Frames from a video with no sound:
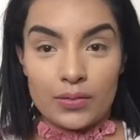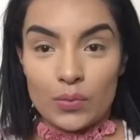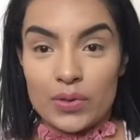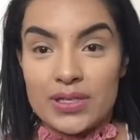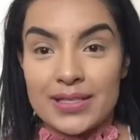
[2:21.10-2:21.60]

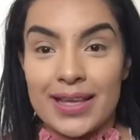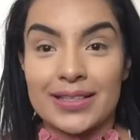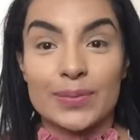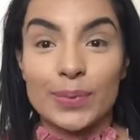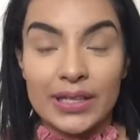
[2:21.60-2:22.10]
Once
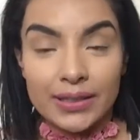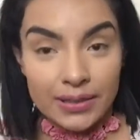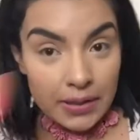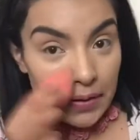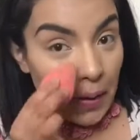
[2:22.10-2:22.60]
that's
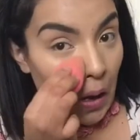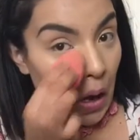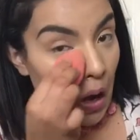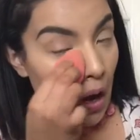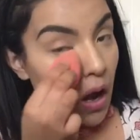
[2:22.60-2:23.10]
blended,
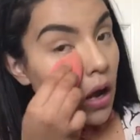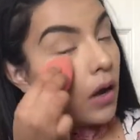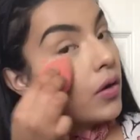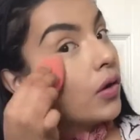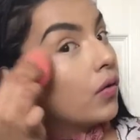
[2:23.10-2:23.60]

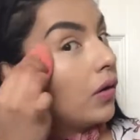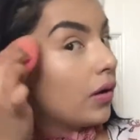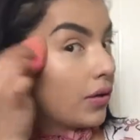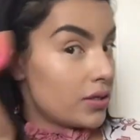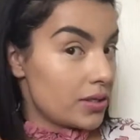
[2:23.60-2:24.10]
no
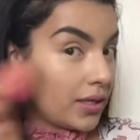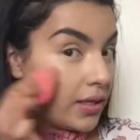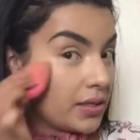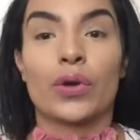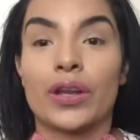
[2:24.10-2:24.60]
harsh
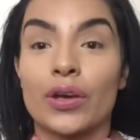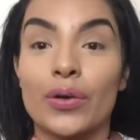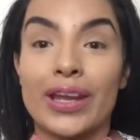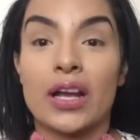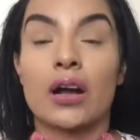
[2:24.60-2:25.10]
lines, we're gonna go
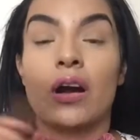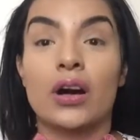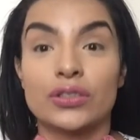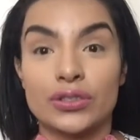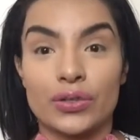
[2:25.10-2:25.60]
ahead and
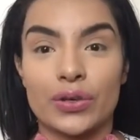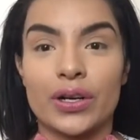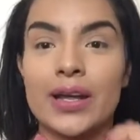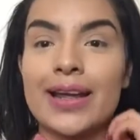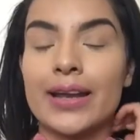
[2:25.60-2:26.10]
contour.
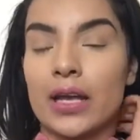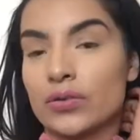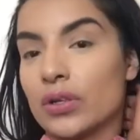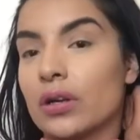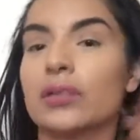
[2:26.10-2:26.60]
Now
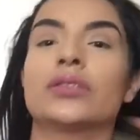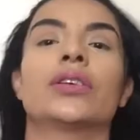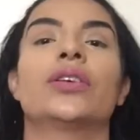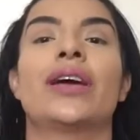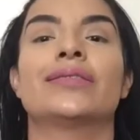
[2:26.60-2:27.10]
to contour,
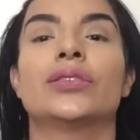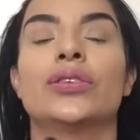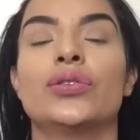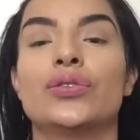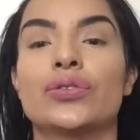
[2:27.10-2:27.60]
you have to
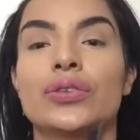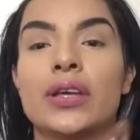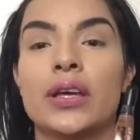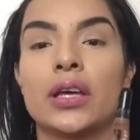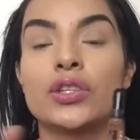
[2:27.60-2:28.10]
use
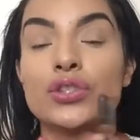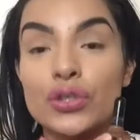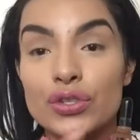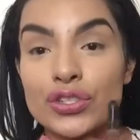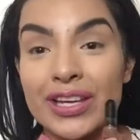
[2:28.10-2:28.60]

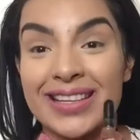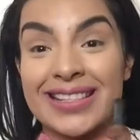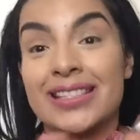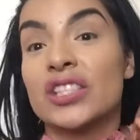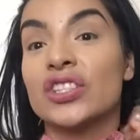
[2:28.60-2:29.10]
2 shades
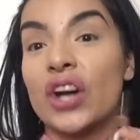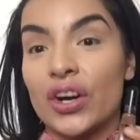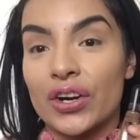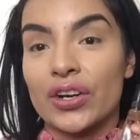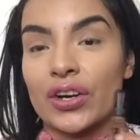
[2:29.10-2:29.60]

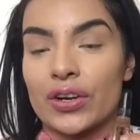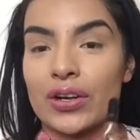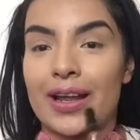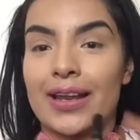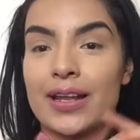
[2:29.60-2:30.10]
darker,
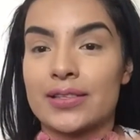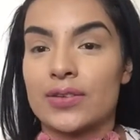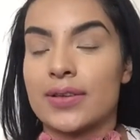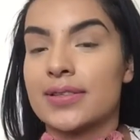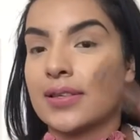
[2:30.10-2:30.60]
and as you
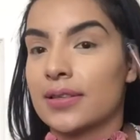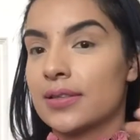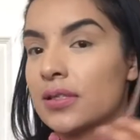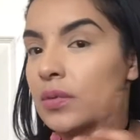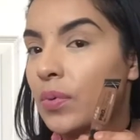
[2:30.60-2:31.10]
can see,
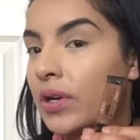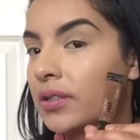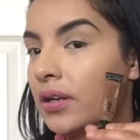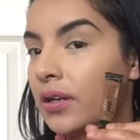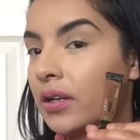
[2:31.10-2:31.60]
this is pretty
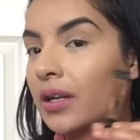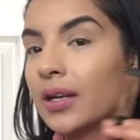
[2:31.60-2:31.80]
dark.